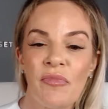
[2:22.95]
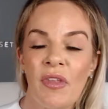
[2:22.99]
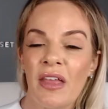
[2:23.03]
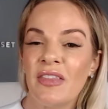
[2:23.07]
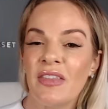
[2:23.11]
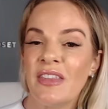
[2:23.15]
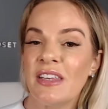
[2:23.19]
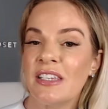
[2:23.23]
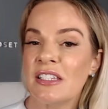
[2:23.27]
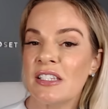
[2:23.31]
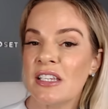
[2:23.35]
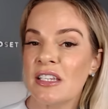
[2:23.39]

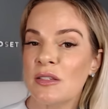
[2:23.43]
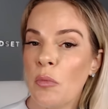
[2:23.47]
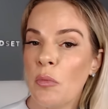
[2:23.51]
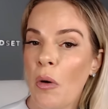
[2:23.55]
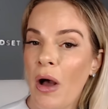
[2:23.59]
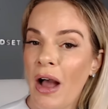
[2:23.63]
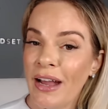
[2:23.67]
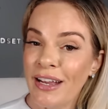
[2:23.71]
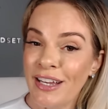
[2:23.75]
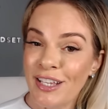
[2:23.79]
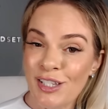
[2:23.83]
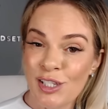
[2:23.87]
This is
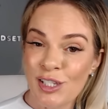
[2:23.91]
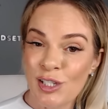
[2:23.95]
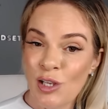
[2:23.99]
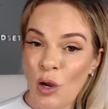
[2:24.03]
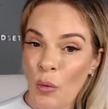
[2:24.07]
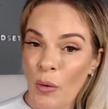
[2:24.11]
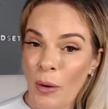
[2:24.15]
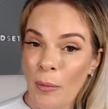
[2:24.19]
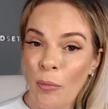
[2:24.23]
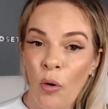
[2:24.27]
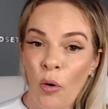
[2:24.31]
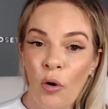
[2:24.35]
why it's
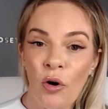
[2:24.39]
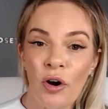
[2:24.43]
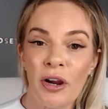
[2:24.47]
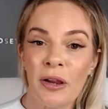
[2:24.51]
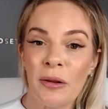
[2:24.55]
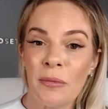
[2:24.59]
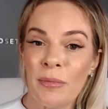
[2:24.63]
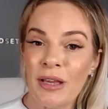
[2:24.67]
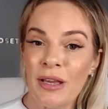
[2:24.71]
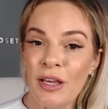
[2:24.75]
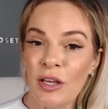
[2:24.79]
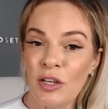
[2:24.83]
so
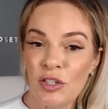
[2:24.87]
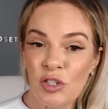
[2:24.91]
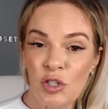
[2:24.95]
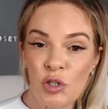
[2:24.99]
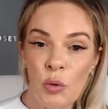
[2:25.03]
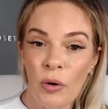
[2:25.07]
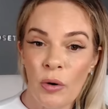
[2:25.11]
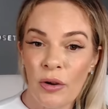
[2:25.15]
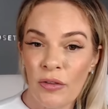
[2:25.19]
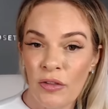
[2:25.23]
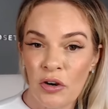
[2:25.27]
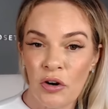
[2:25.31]
important, because
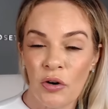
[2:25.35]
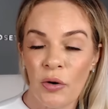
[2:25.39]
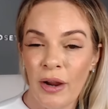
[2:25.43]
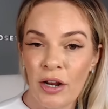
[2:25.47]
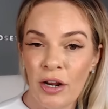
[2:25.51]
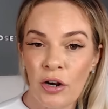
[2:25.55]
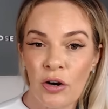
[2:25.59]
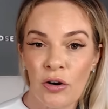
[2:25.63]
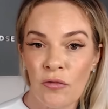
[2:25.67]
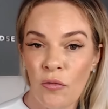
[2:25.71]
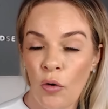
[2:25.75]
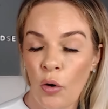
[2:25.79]
you are the
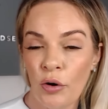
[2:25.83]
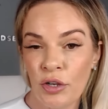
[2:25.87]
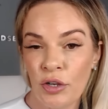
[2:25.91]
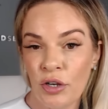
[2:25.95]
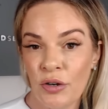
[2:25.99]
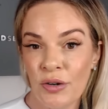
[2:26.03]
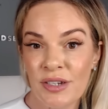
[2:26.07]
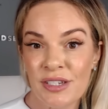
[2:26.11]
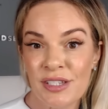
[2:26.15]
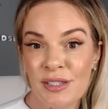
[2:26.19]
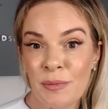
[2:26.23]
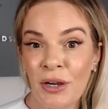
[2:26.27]
creator of all
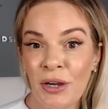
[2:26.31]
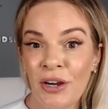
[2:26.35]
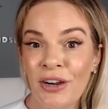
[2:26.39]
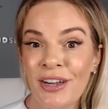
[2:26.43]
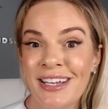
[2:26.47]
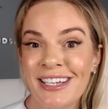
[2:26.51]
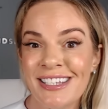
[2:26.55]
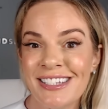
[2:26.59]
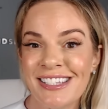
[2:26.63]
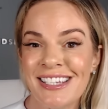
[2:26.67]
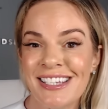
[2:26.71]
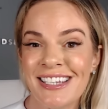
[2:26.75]
your
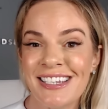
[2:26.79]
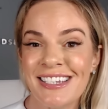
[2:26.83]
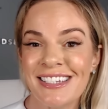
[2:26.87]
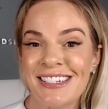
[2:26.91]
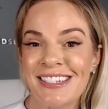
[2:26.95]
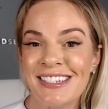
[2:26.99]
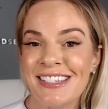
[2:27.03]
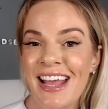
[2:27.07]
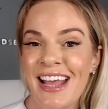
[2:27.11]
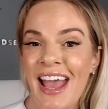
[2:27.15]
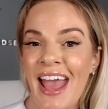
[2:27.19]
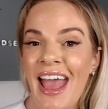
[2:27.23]

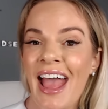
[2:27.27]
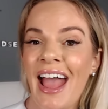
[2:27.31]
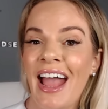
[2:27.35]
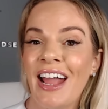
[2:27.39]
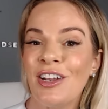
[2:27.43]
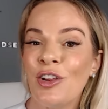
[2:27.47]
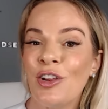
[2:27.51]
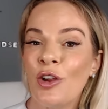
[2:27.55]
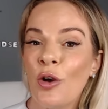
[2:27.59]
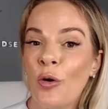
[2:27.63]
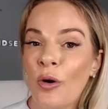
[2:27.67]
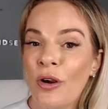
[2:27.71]
experiences,
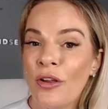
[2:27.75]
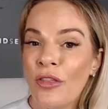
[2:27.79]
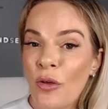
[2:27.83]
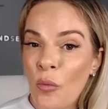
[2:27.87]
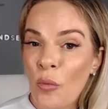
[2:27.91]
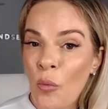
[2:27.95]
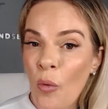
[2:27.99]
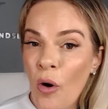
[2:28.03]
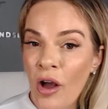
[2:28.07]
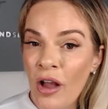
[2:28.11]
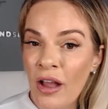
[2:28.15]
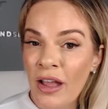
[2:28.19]
and you're the
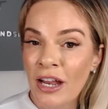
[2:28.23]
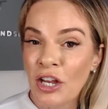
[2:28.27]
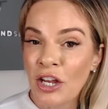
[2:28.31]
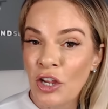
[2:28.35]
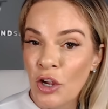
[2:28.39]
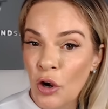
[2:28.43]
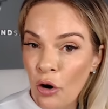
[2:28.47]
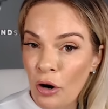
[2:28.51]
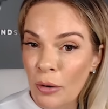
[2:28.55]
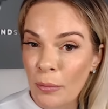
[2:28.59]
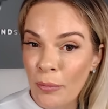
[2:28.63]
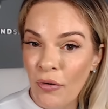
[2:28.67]
one,
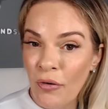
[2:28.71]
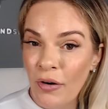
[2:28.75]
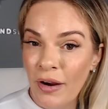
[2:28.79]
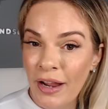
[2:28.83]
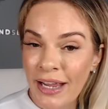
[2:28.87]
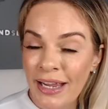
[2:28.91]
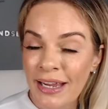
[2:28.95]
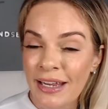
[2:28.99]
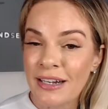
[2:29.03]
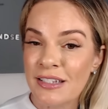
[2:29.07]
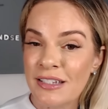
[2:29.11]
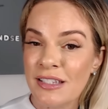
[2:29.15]
your
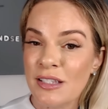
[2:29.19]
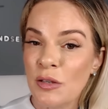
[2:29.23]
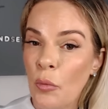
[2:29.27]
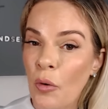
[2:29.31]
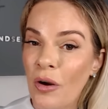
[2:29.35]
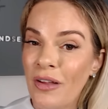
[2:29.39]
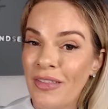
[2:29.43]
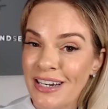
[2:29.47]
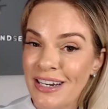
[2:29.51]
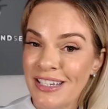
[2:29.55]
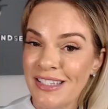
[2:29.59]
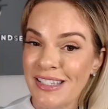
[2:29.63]
brain is the
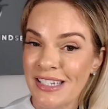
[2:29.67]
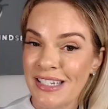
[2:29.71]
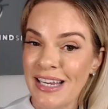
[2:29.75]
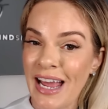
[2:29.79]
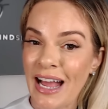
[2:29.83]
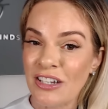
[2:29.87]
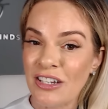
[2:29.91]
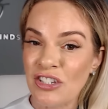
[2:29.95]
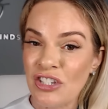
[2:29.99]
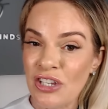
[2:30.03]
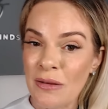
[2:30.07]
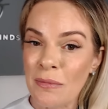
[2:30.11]
one that is
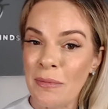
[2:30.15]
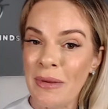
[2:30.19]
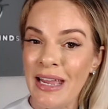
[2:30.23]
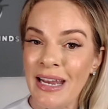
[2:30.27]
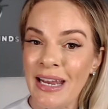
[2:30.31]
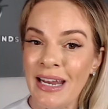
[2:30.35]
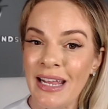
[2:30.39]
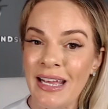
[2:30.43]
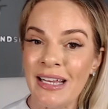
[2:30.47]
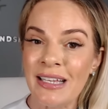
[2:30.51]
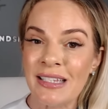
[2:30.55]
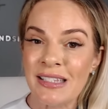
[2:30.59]
attaching
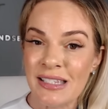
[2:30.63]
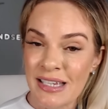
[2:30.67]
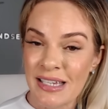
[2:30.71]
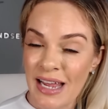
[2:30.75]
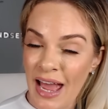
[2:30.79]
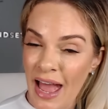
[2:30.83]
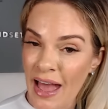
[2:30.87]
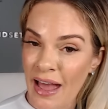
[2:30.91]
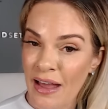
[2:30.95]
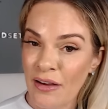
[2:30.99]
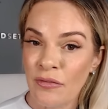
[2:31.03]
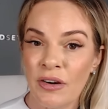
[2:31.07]
meanings
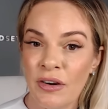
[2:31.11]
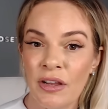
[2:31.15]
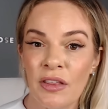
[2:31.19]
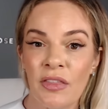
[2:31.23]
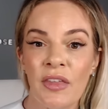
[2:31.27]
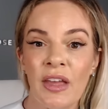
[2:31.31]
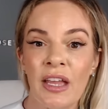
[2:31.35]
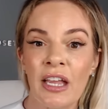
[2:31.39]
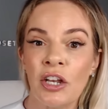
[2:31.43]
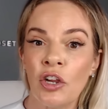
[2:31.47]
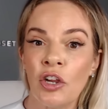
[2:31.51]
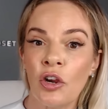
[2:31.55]
to
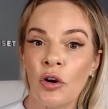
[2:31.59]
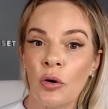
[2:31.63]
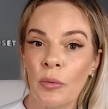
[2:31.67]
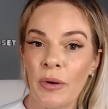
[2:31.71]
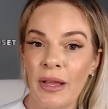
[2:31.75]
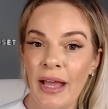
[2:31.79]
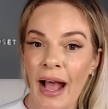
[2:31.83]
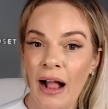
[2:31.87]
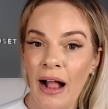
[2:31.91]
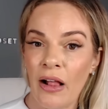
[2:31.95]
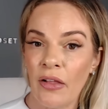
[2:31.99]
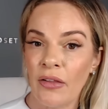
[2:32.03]
everything in your
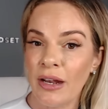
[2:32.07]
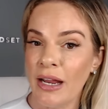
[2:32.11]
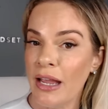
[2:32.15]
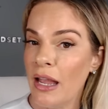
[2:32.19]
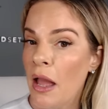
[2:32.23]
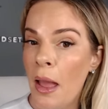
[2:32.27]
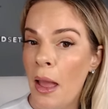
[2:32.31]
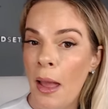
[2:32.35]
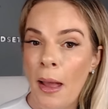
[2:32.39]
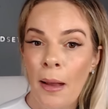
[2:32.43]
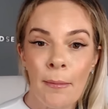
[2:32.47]
reality.